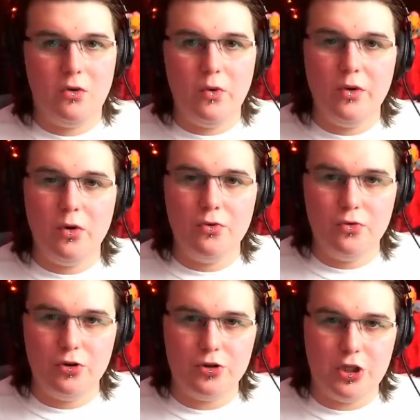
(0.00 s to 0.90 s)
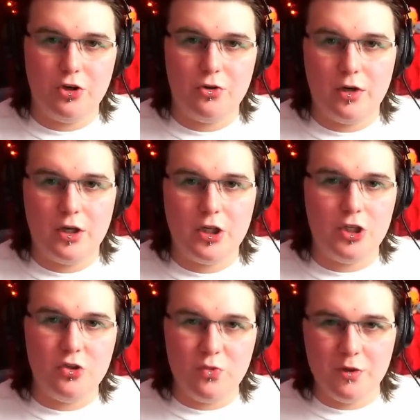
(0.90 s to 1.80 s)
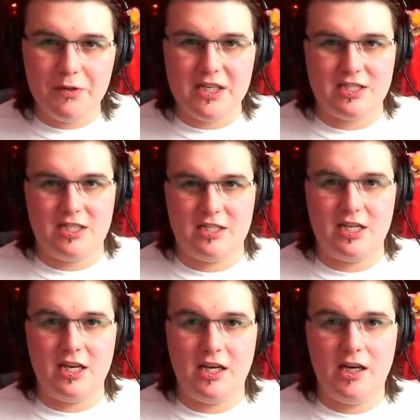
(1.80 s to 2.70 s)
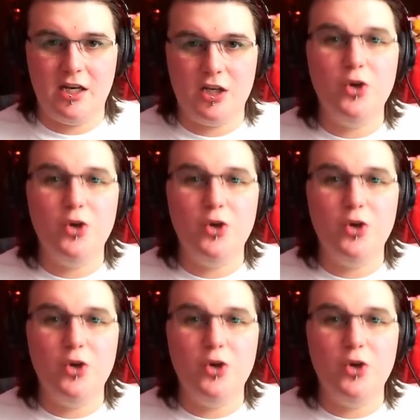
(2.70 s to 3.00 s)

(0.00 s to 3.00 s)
We will rule you. You will be a sissy.